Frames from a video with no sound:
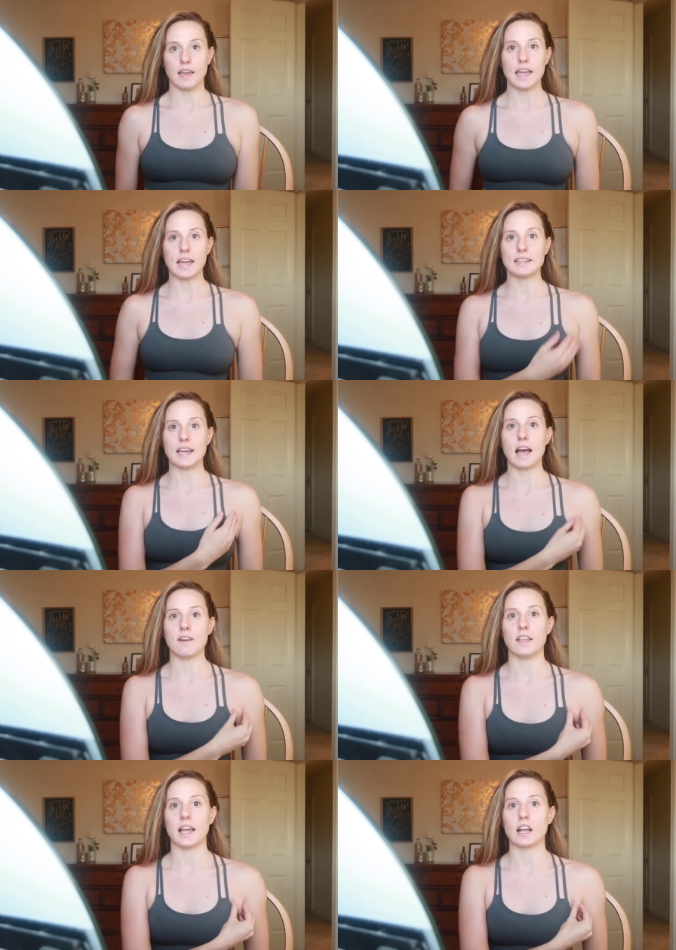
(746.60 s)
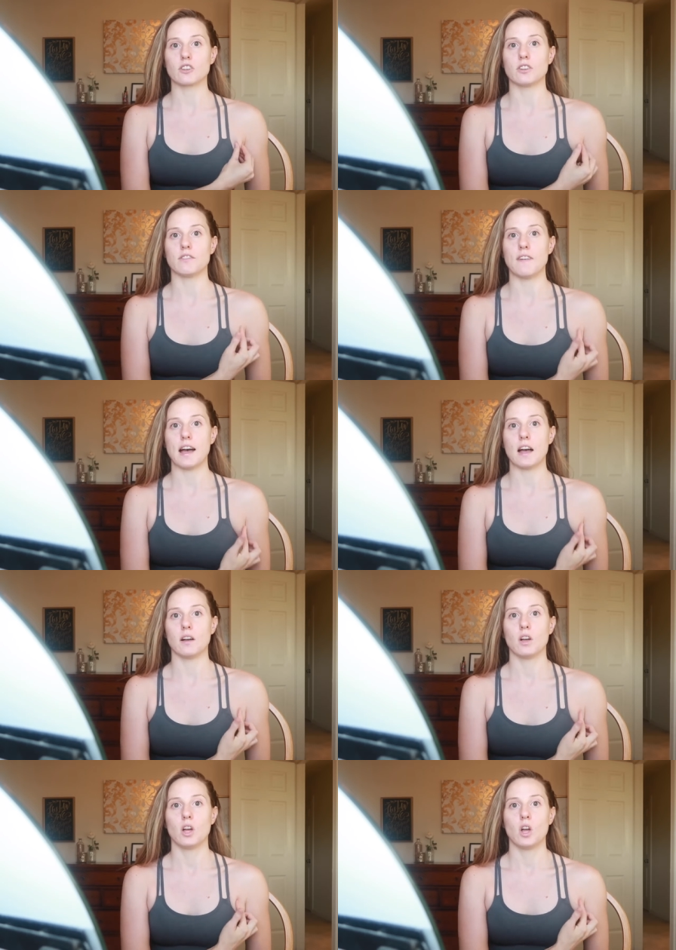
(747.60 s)
and I have like extra fat
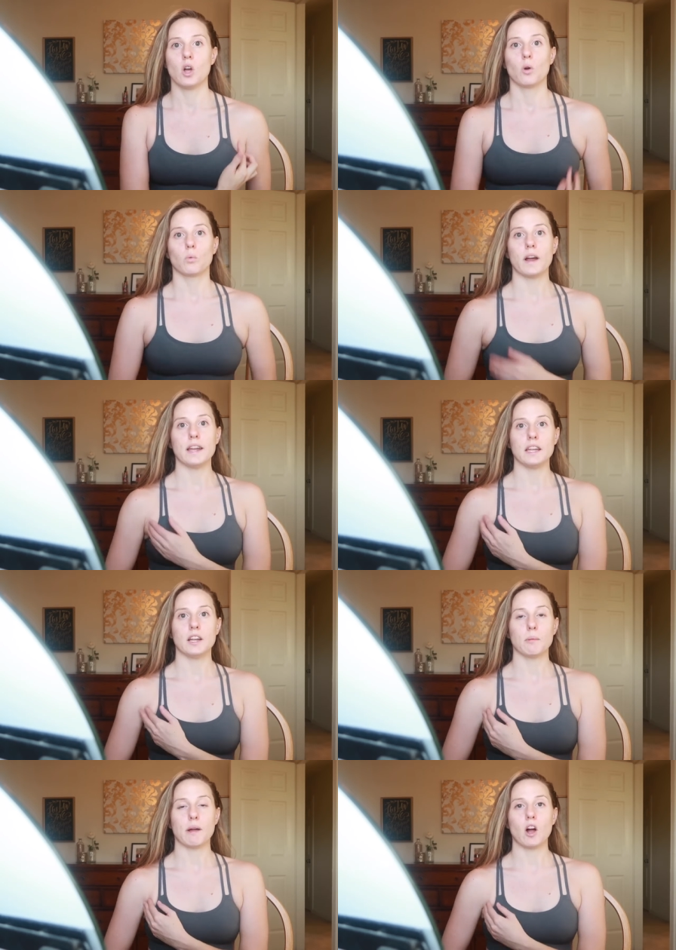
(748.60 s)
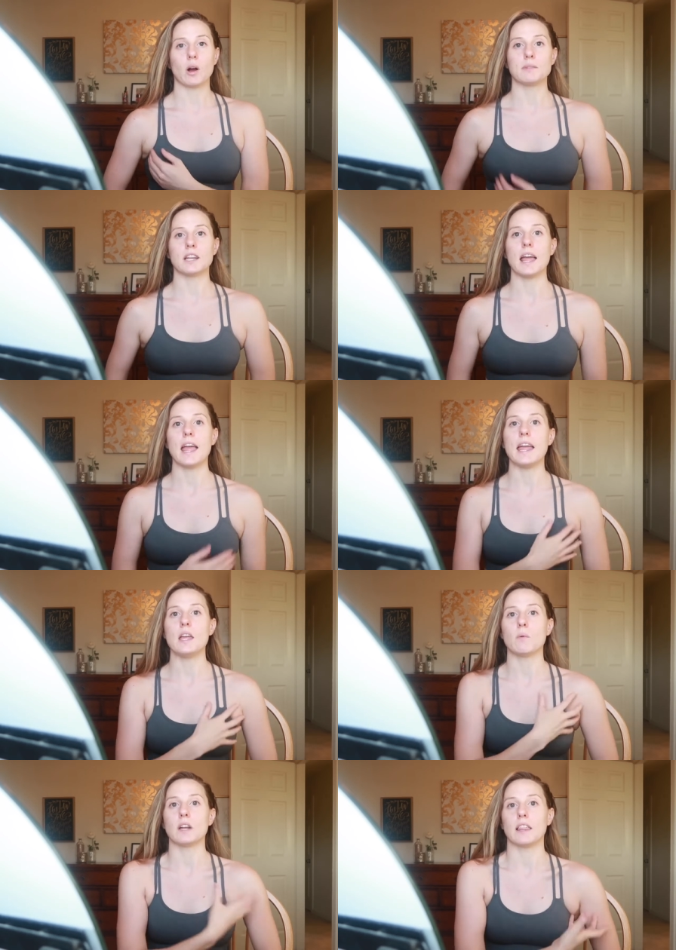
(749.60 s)
right here in my arms, and I
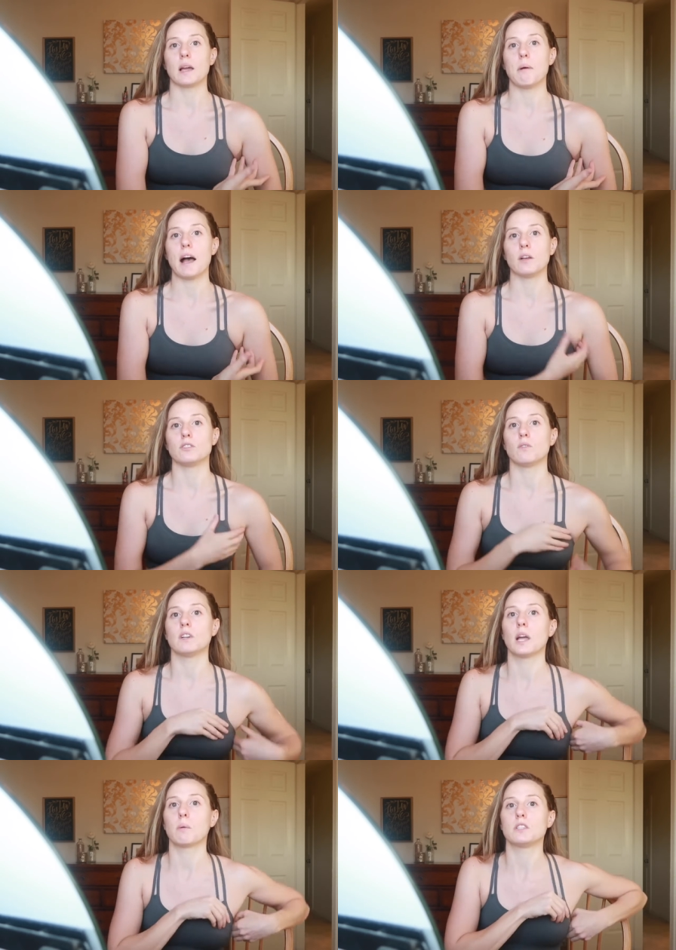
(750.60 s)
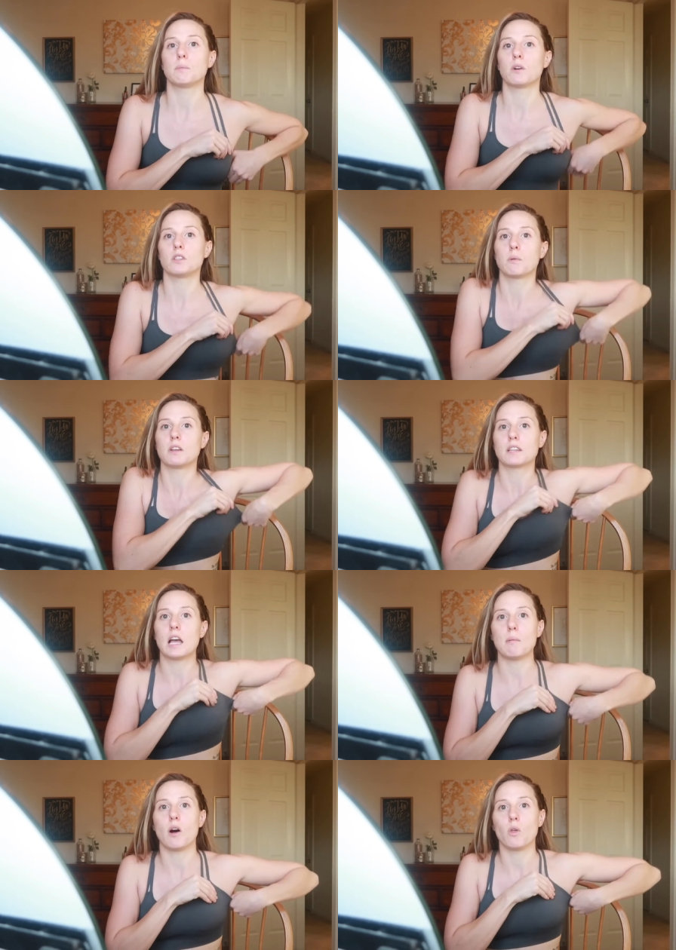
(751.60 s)
hate when it like piles over, like when sports bras
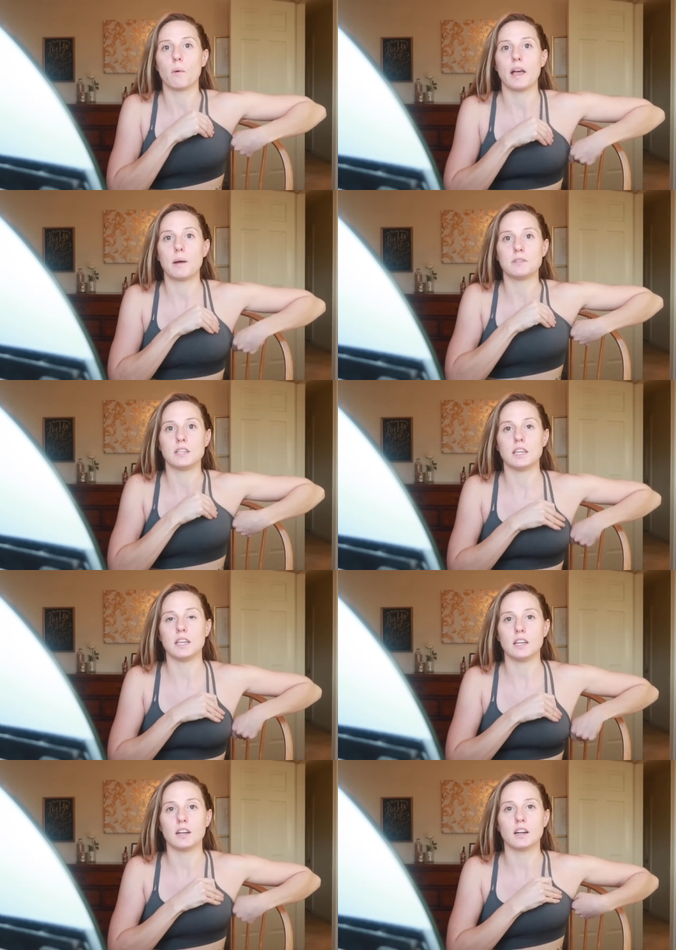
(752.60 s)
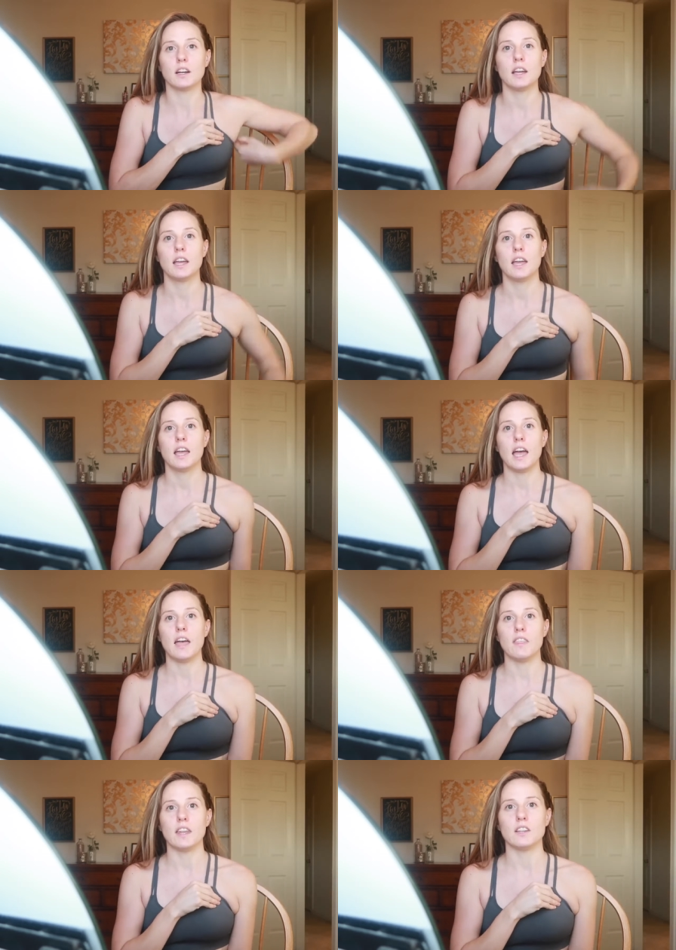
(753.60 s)
come all the way up to here
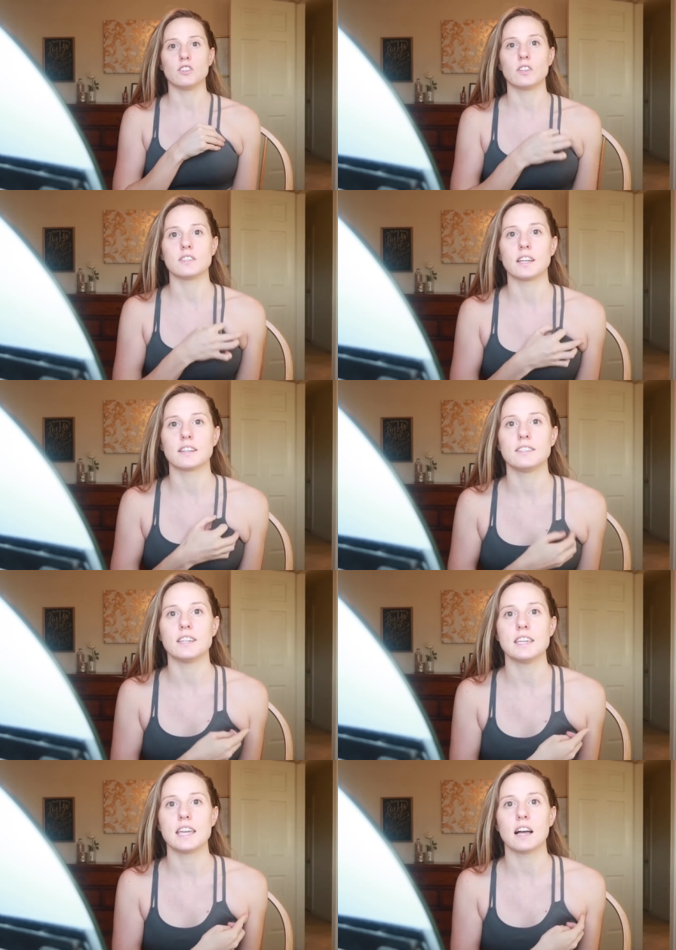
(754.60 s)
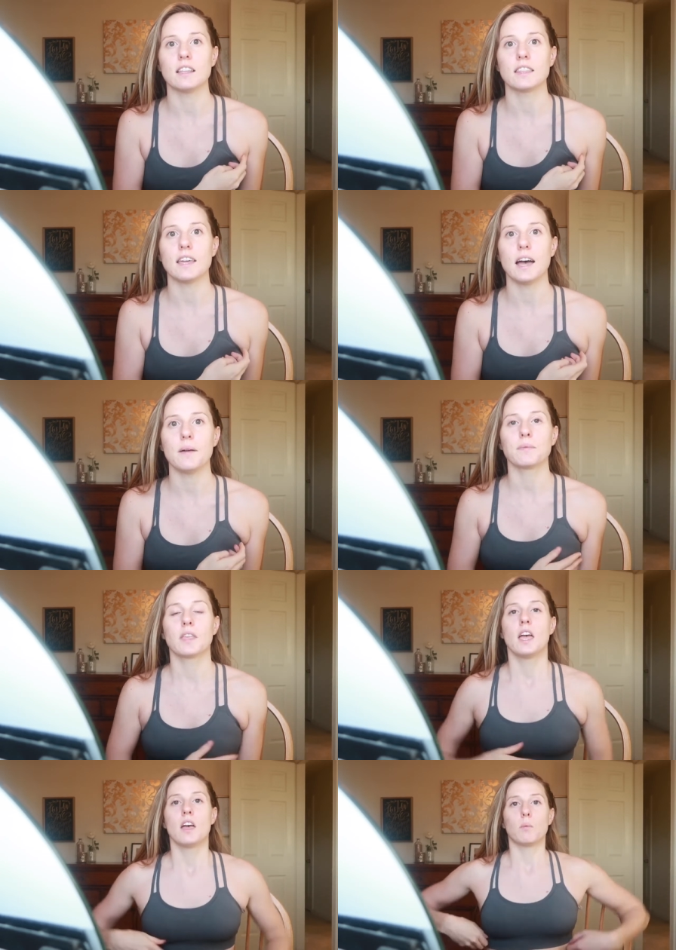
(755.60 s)
and then it's just like sticking out like that.
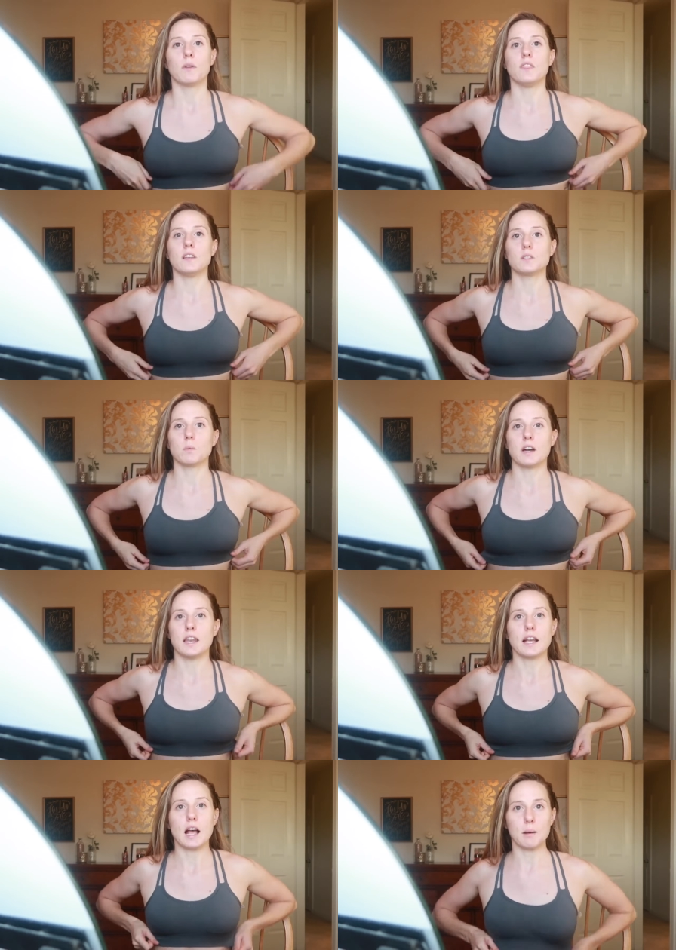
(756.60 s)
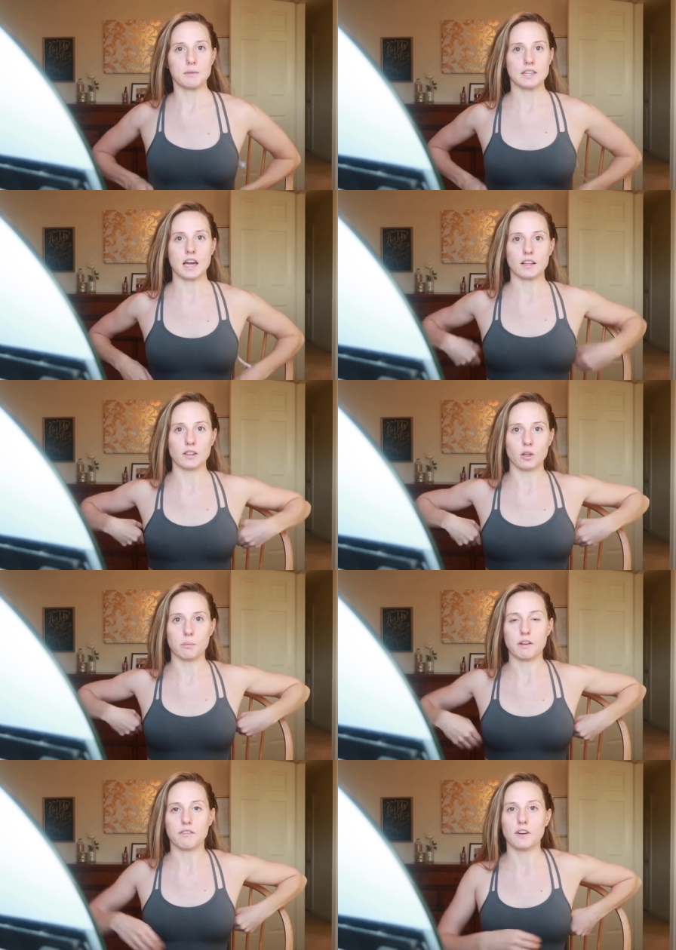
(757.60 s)
With this one, it comes down a little
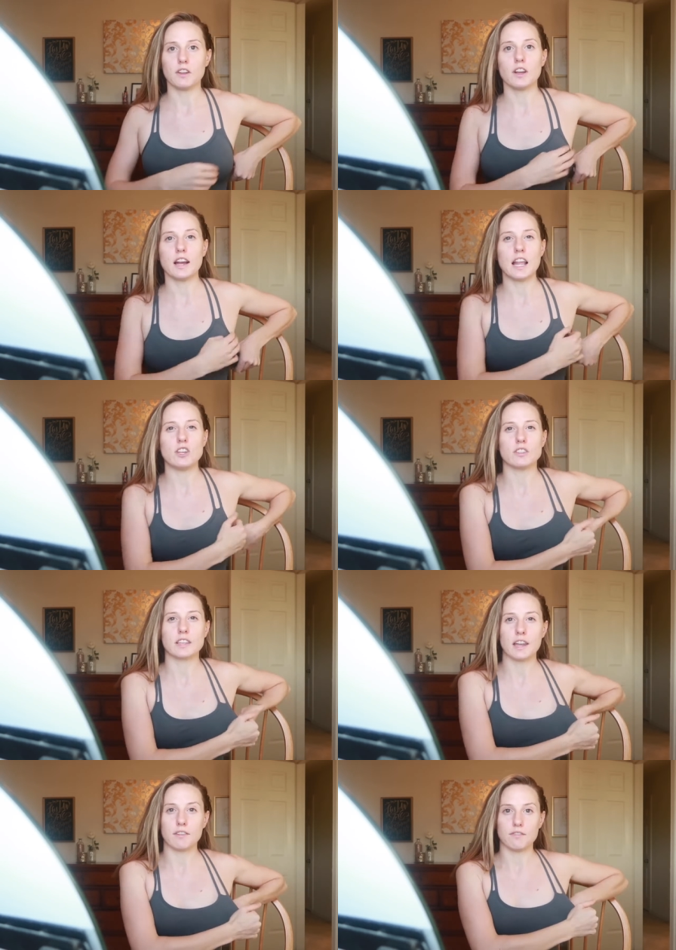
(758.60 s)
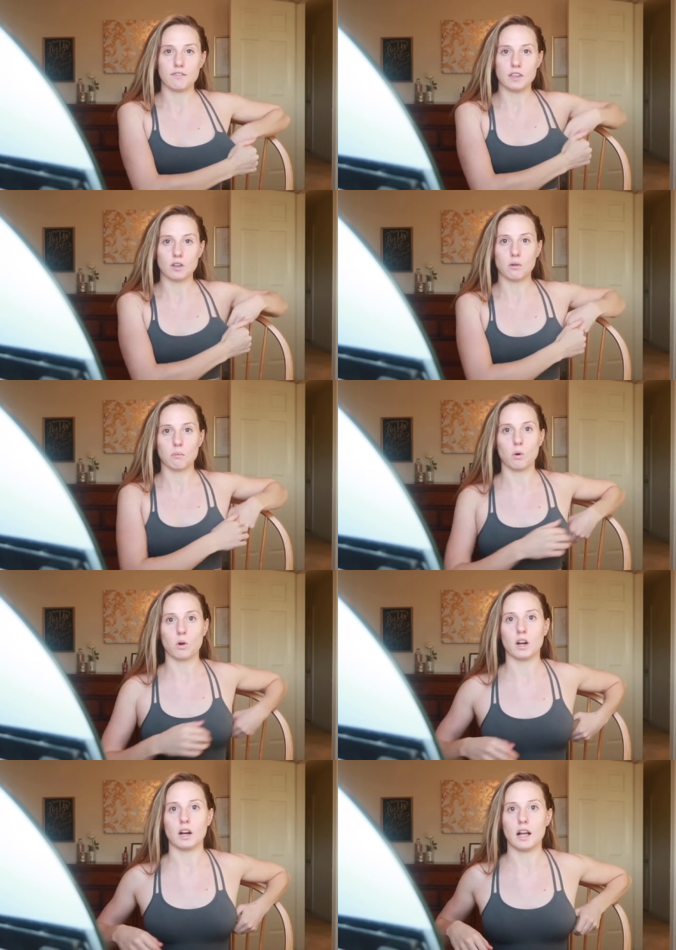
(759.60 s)
bit further and I just kind of feel
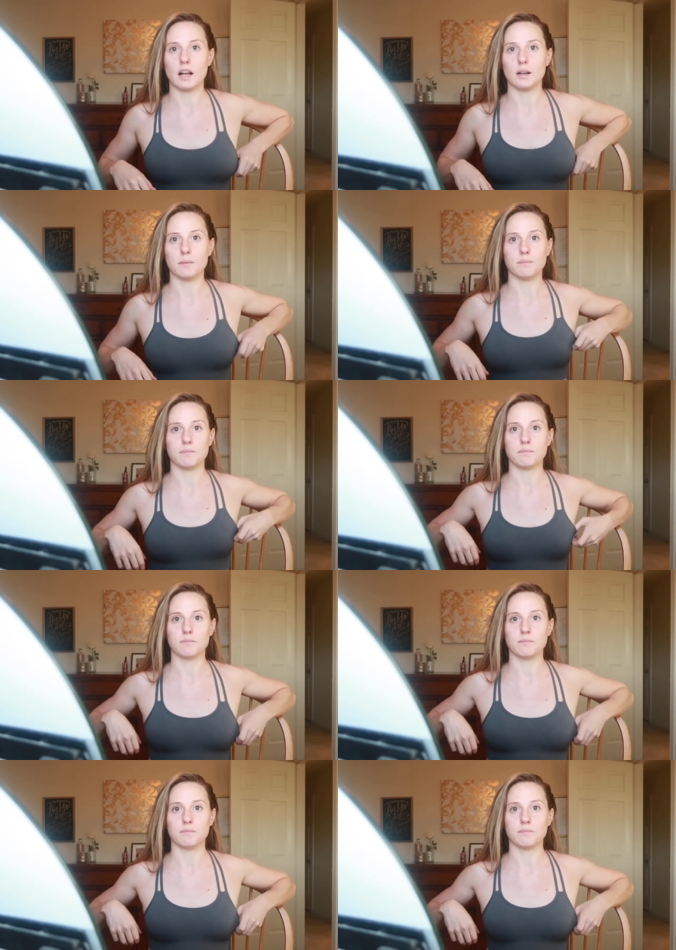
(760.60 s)
more um,